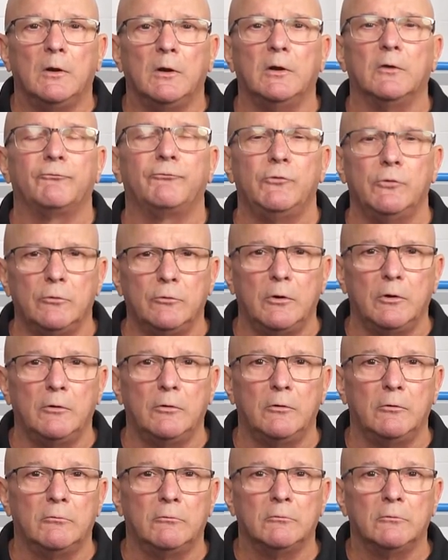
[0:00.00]
If you
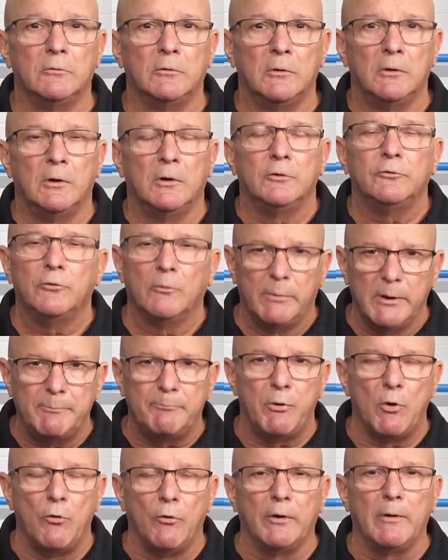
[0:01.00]
do, you'll be
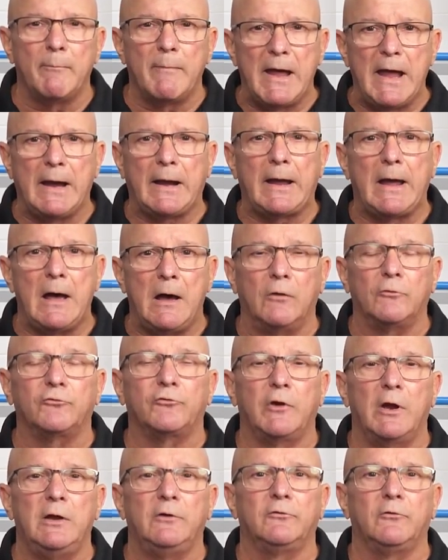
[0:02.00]
pulling it back
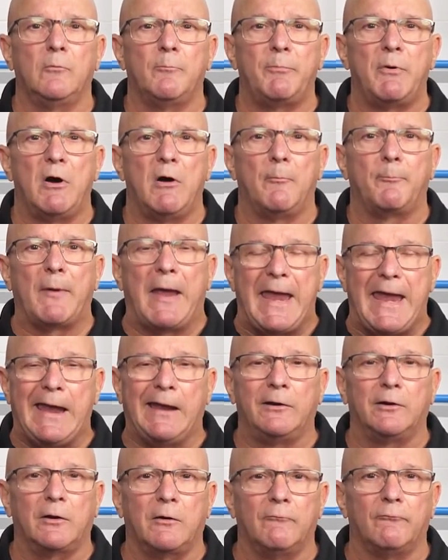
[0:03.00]
out, changing the pump
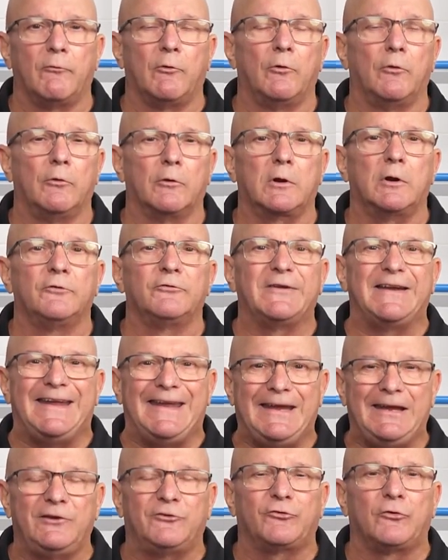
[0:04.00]
and the converter because
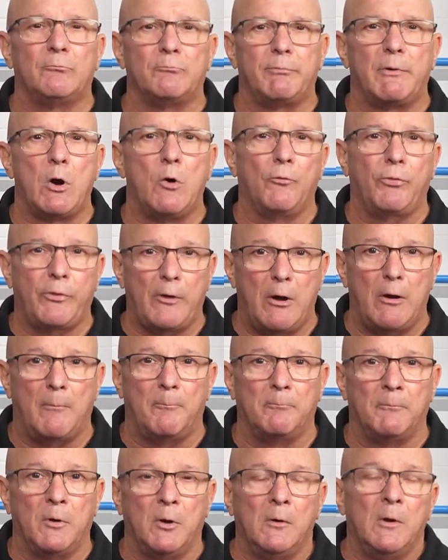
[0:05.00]
it eats them both
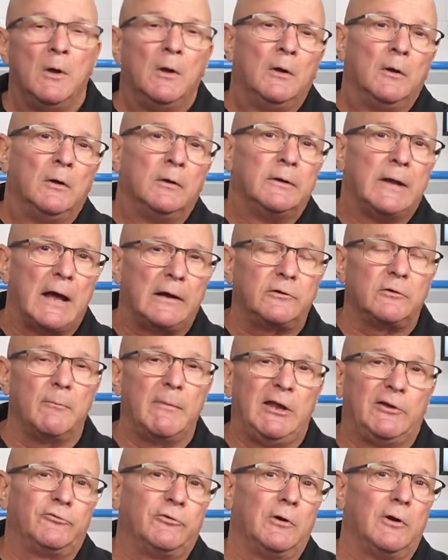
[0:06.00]
up. Not
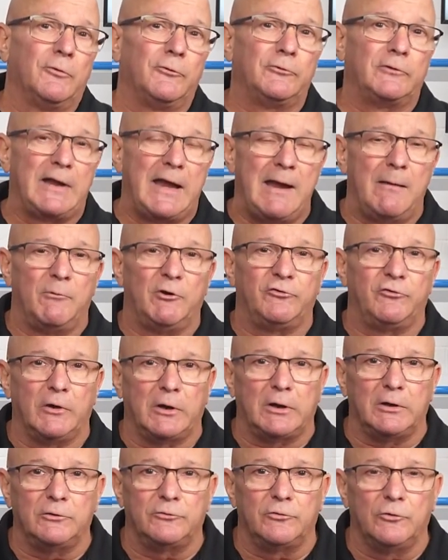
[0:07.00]
to mention other damage
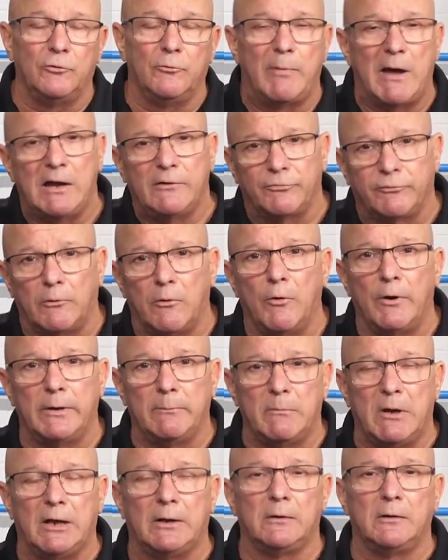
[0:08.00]
it could do by
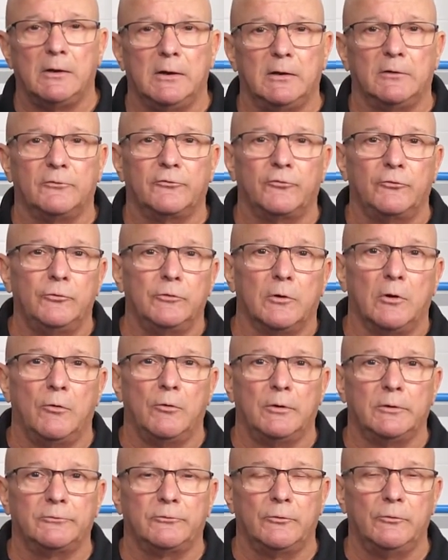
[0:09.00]
throwing metal in, so you're
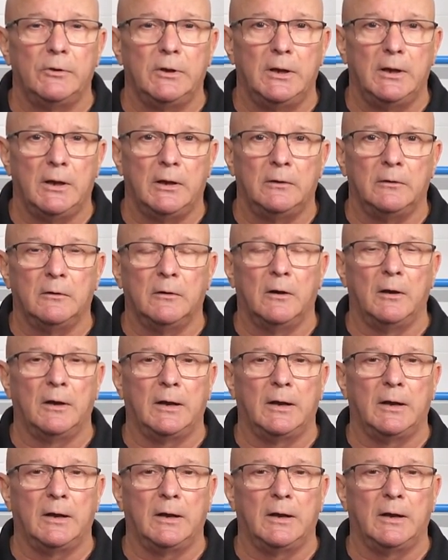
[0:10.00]
going through it again.